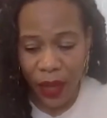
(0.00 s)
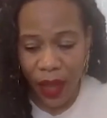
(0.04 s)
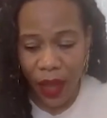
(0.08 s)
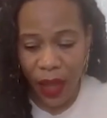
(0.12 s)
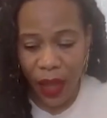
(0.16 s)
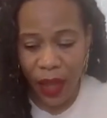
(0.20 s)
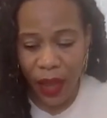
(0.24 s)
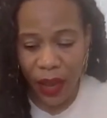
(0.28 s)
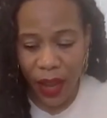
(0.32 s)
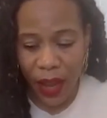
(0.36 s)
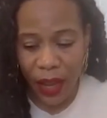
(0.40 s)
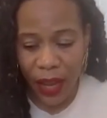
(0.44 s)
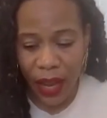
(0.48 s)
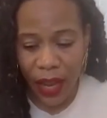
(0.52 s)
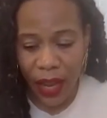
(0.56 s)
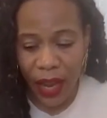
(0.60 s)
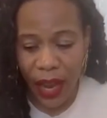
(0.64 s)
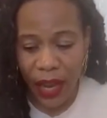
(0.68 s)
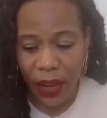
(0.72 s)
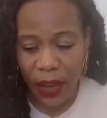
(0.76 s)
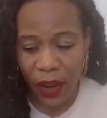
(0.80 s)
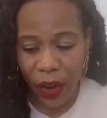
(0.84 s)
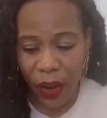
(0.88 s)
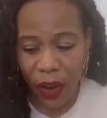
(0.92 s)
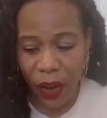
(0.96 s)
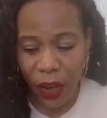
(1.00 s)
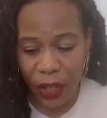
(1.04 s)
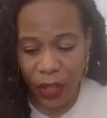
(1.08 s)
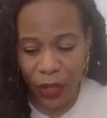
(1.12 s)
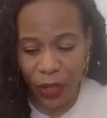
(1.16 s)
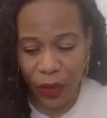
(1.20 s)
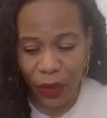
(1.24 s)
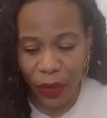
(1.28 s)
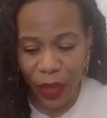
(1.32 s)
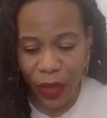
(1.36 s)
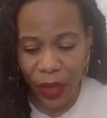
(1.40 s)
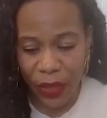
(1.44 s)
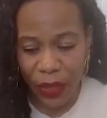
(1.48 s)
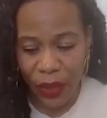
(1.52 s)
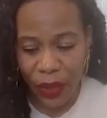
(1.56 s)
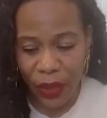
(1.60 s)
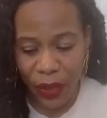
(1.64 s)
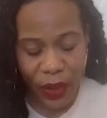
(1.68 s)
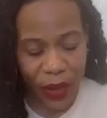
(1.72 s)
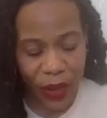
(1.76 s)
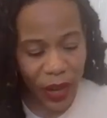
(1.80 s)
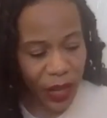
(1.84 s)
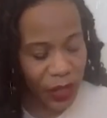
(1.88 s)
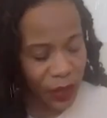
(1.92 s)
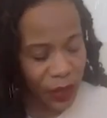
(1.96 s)
I'd argue that
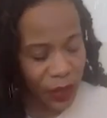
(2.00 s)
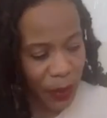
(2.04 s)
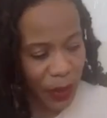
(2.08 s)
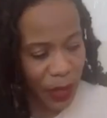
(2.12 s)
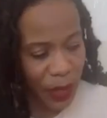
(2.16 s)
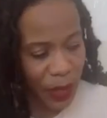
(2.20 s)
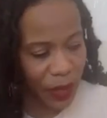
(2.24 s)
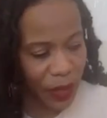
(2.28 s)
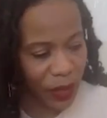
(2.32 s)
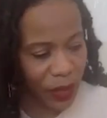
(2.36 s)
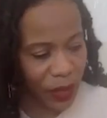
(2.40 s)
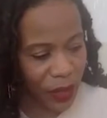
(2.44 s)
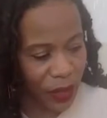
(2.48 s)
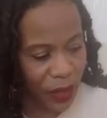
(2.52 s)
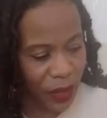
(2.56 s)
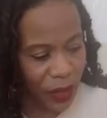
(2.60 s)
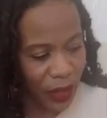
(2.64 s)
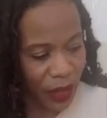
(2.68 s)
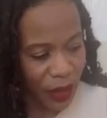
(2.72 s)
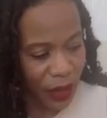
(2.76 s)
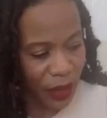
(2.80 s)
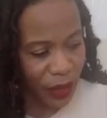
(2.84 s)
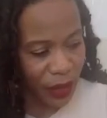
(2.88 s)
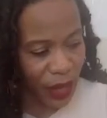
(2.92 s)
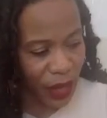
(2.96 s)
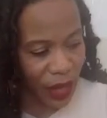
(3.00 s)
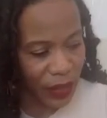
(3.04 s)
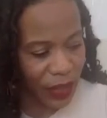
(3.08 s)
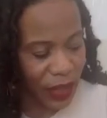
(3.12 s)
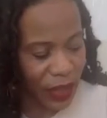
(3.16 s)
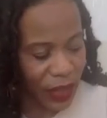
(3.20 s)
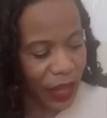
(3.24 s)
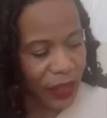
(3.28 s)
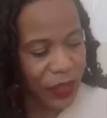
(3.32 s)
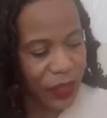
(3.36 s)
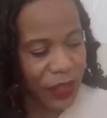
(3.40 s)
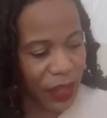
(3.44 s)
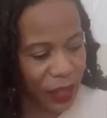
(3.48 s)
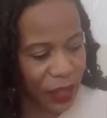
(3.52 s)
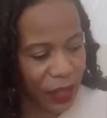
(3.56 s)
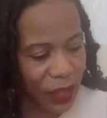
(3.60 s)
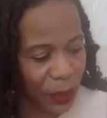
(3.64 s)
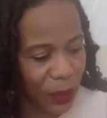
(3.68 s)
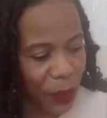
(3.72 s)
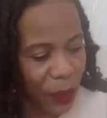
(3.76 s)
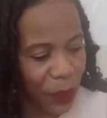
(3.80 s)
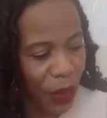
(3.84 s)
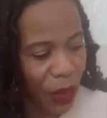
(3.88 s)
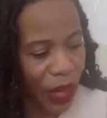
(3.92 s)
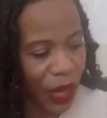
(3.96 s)
there has been, I think I said this
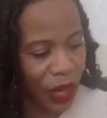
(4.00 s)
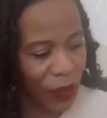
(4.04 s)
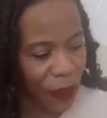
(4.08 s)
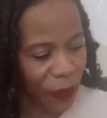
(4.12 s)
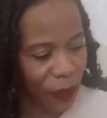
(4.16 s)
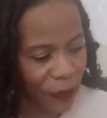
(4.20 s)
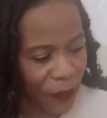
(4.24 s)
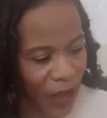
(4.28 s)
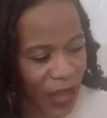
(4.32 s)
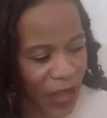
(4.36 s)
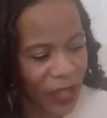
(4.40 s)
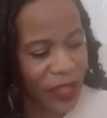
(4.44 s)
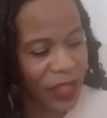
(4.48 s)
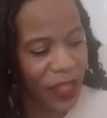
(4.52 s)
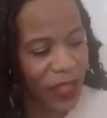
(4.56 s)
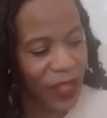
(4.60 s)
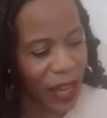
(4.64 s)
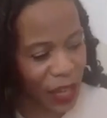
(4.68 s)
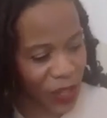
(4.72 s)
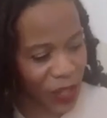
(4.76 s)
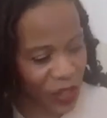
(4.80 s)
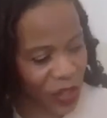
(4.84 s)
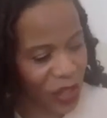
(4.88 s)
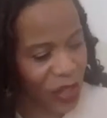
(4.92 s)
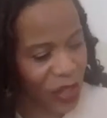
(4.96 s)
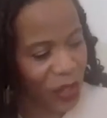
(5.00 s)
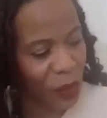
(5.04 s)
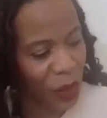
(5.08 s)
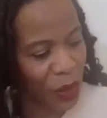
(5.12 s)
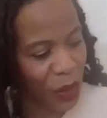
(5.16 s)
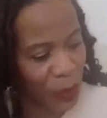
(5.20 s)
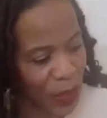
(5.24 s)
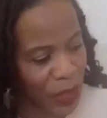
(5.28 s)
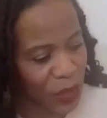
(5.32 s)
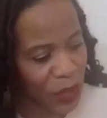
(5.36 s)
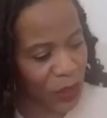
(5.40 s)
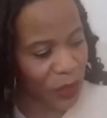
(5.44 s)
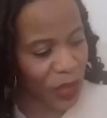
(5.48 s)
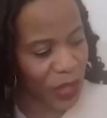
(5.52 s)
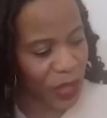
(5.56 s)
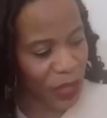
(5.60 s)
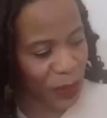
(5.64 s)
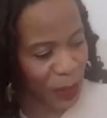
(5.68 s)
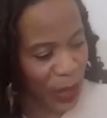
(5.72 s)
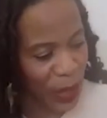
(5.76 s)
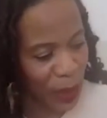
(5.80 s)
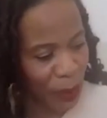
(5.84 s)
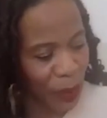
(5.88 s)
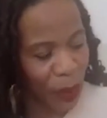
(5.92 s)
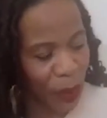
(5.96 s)
before, kind of fascination with mixed race
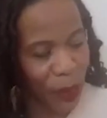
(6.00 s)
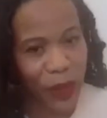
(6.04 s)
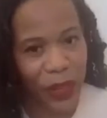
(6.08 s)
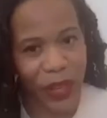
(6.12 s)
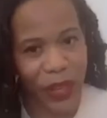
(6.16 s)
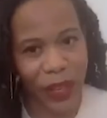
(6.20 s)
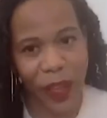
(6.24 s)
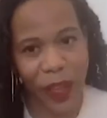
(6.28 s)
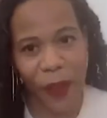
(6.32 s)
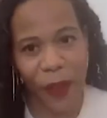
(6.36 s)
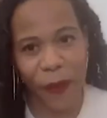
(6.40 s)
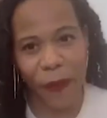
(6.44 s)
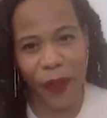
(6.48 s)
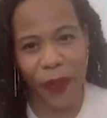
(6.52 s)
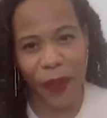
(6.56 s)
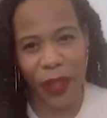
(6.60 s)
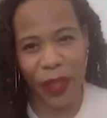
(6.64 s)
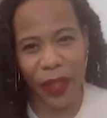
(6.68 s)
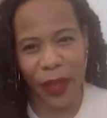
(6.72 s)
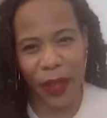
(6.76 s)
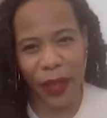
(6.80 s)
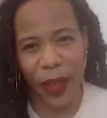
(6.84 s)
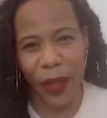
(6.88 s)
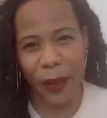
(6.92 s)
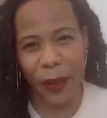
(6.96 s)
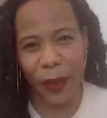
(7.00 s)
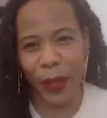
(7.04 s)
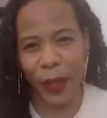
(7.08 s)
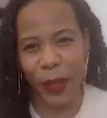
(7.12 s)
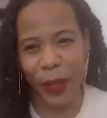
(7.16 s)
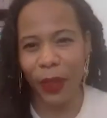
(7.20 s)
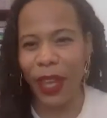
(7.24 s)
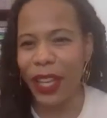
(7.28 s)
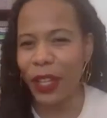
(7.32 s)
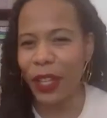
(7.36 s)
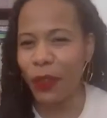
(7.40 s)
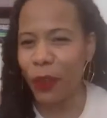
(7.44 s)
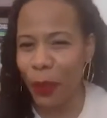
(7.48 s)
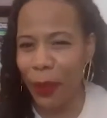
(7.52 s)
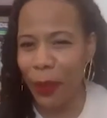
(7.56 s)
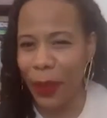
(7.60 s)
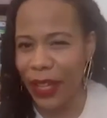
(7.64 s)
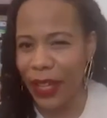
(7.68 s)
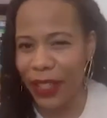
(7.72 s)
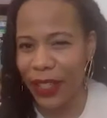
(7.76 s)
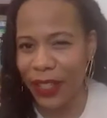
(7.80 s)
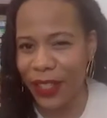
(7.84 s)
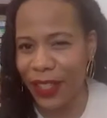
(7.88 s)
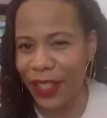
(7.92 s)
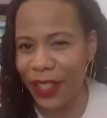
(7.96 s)
people, and you like
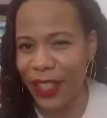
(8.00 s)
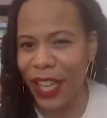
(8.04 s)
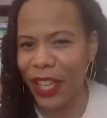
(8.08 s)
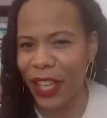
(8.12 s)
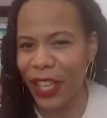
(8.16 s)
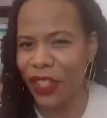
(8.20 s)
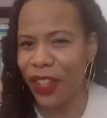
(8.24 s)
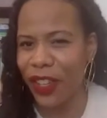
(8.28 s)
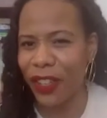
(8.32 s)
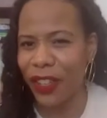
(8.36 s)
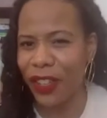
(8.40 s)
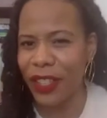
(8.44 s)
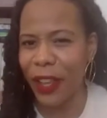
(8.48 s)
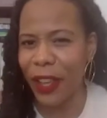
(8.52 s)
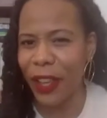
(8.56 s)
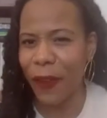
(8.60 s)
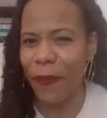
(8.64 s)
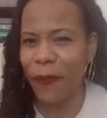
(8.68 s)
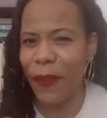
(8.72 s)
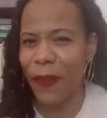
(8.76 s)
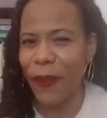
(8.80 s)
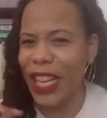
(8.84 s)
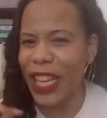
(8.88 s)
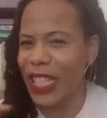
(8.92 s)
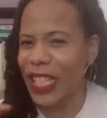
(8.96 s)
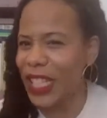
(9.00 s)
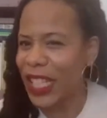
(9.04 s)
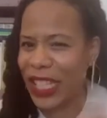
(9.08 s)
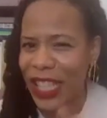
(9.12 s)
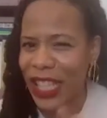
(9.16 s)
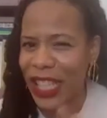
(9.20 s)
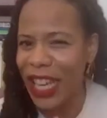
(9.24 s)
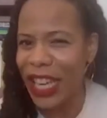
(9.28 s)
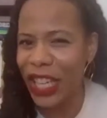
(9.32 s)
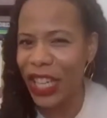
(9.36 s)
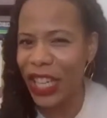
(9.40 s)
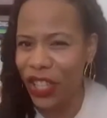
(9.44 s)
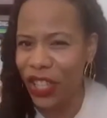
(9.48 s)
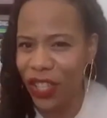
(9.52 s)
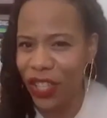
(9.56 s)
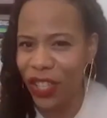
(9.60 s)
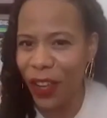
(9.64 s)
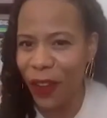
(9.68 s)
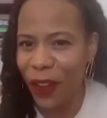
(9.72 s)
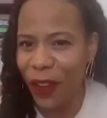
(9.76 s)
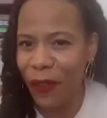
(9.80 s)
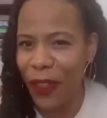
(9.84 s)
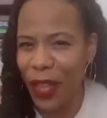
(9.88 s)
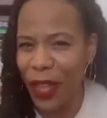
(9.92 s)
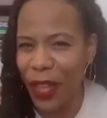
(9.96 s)
romanticization, I'll say a fetishization
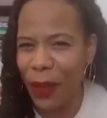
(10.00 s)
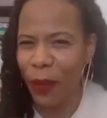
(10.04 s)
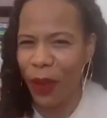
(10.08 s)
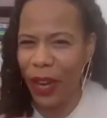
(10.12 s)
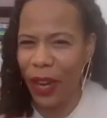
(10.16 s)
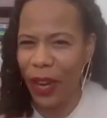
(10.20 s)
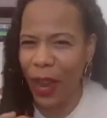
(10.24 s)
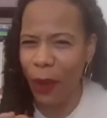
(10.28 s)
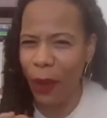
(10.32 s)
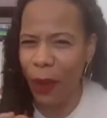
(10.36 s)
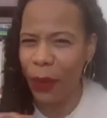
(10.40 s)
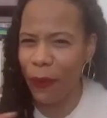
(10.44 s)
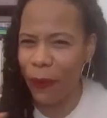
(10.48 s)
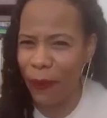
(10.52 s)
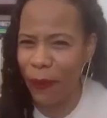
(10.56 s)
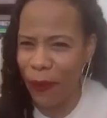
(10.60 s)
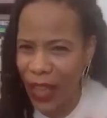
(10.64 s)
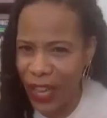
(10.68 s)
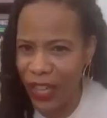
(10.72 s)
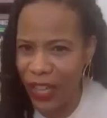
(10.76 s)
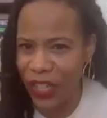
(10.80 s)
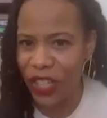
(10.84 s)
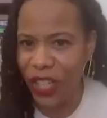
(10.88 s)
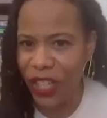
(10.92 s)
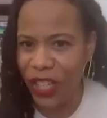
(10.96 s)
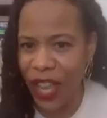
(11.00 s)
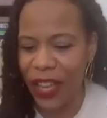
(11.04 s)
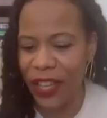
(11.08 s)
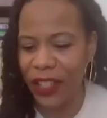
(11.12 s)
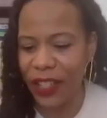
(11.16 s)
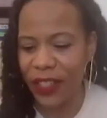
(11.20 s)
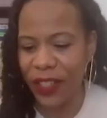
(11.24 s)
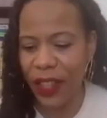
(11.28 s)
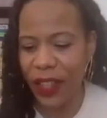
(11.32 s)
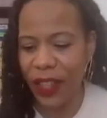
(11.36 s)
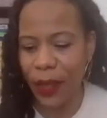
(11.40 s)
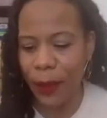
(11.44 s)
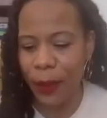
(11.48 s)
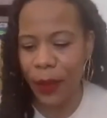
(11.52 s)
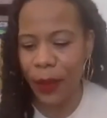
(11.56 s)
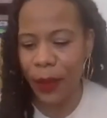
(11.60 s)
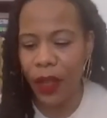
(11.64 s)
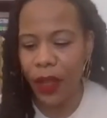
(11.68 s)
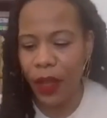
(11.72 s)
of them, right? How we fetishize them.